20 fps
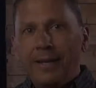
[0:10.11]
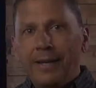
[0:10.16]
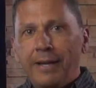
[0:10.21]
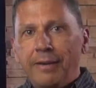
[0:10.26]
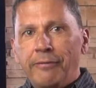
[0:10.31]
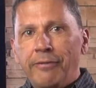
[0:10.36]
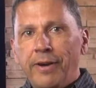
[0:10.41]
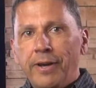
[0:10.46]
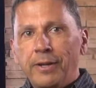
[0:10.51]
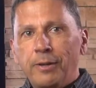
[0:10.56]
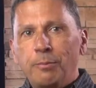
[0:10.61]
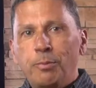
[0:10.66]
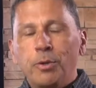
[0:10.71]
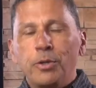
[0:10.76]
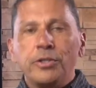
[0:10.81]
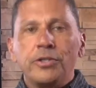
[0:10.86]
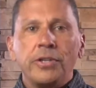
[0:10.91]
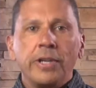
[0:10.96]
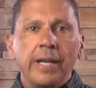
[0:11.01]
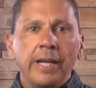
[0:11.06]
A final
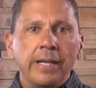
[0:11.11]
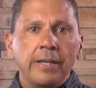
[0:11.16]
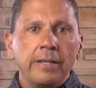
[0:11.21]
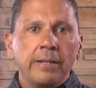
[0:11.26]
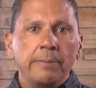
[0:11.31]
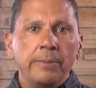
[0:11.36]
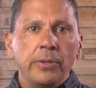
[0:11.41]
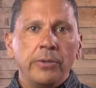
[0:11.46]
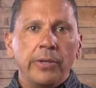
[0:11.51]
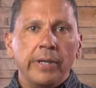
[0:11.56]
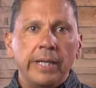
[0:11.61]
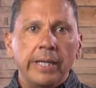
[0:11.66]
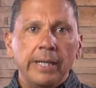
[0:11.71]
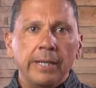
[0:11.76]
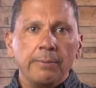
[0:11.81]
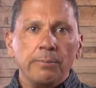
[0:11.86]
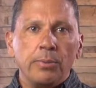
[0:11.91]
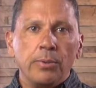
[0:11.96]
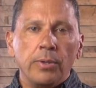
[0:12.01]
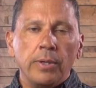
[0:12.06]
push to gain
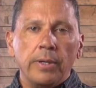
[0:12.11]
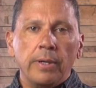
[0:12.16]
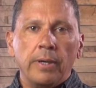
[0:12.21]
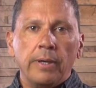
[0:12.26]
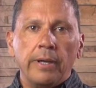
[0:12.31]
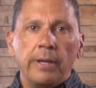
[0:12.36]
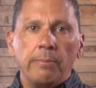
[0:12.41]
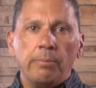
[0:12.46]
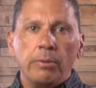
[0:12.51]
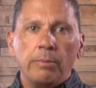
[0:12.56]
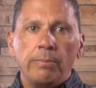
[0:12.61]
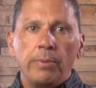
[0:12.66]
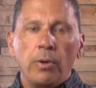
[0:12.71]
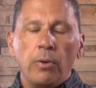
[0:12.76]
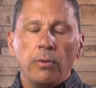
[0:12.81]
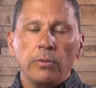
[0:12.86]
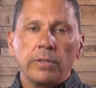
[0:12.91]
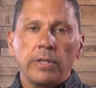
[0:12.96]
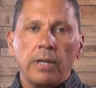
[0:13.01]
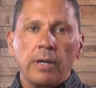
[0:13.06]
community input on a
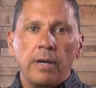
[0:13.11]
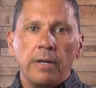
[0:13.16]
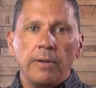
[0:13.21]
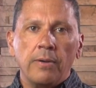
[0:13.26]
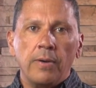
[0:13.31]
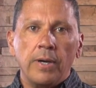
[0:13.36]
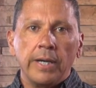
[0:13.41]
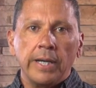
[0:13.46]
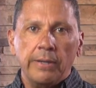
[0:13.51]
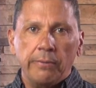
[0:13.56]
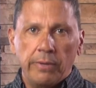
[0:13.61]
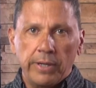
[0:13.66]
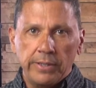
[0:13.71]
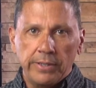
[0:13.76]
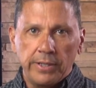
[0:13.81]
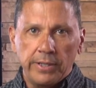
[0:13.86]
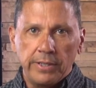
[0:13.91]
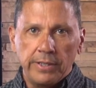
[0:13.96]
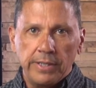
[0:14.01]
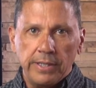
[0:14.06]
proposed Kahnawake
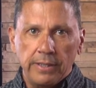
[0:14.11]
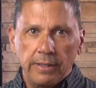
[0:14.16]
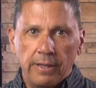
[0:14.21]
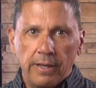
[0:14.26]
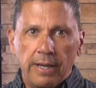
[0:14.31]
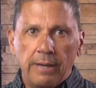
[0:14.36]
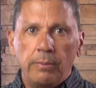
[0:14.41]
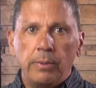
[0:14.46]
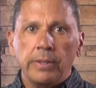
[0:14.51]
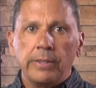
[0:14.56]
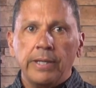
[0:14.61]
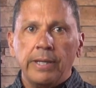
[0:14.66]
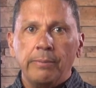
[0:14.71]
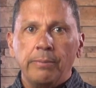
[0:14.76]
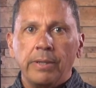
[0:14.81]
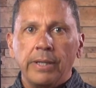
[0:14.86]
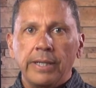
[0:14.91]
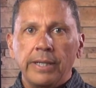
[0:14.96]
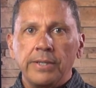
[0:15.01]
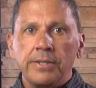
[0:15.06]
residency law will take
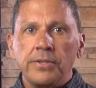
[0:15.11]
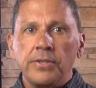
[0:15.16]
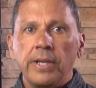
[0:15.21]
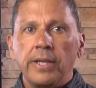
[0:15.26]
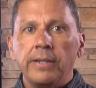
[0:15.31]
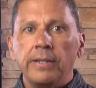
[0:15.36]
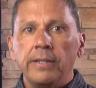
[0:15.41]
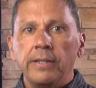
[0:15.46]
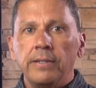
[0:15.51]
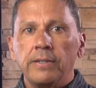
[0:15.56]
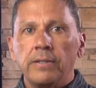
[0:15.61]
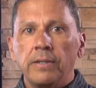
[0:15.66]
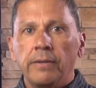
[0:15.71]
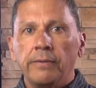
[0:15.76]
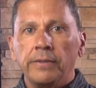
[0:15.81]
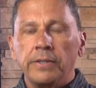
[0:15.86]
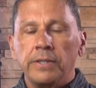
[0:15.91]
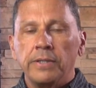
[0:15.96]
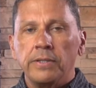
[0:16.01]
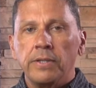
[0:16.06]
place at the
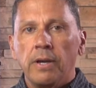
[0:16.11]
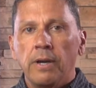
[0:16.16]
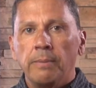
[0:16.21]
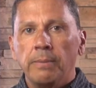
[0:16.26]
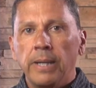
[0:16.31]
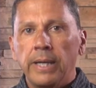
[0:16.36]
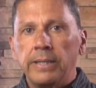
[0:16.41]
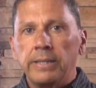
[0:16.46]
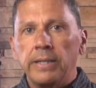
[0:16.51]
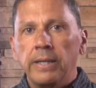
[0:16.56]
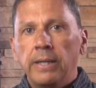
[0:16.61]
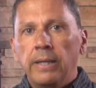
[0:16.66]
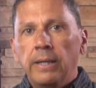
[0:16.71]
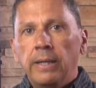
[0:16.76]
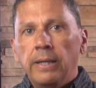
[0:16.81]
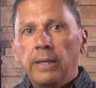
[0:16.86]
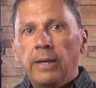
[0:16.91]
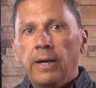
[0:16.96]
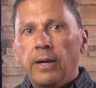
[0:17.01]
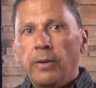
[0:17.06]
services complex
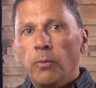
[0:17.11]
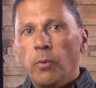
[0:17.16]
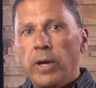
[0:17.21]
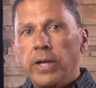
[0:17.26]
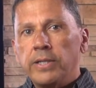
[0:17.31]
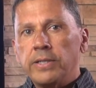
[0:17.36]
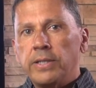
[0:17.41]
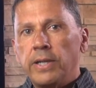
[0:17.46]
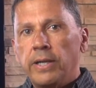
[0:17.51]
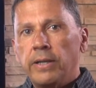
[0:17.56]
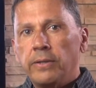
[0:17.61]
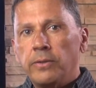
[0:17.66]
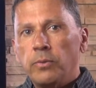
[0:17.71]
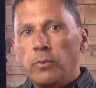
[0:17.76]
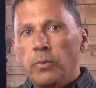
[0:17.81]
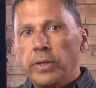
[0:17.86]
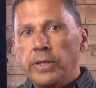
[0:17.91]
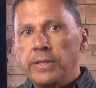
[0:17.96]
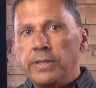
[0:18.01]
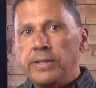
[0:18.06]
on Wednesday, the
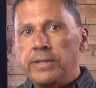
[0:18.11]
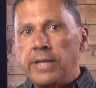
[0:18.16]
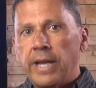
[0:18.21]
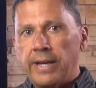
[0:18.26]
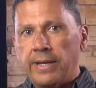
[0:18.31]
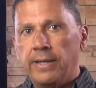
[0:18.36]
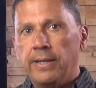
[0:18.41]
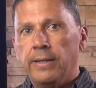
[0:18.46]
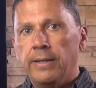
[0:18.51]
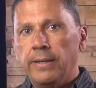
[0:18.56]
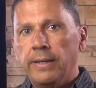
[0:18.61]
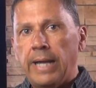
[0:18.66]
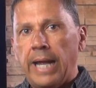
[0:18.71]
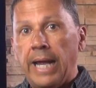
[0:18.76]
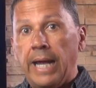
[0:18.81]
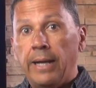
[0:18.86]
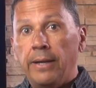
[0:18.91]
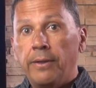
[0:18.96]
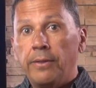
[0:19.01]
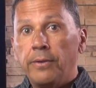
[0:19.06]
22nd,
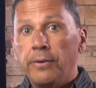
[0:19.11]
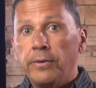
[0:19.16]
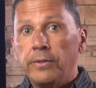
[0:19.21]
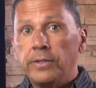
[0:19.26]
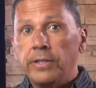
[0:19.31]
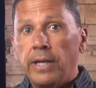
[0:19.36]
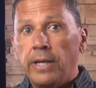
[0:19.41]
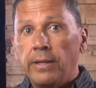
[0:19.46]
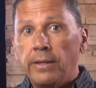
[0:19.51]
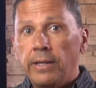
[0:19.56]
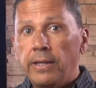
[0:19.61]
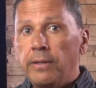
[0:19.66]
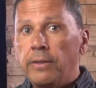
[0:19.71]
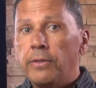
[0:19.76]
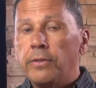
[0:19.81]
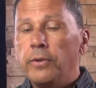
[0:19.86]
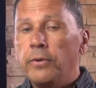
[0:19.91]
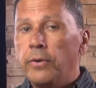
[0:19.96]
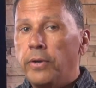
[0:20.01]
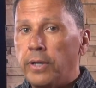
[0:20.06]
and Thursday, the
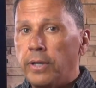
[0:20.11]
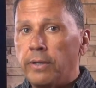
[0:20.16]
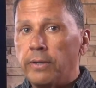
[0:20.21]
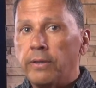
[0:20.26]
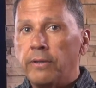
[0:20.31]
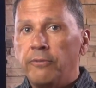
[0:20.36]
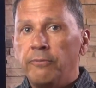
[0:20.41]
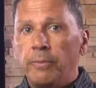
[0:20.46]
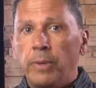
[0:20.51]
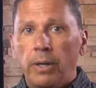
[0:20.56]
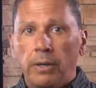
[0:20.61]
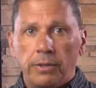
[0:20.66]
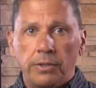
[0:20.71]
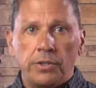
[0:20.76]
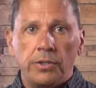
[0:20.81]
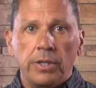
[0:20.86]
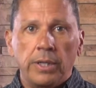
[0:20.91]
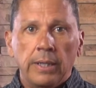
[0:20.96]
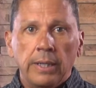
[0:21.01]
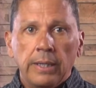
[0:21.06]
30th of
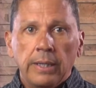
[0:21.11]
March.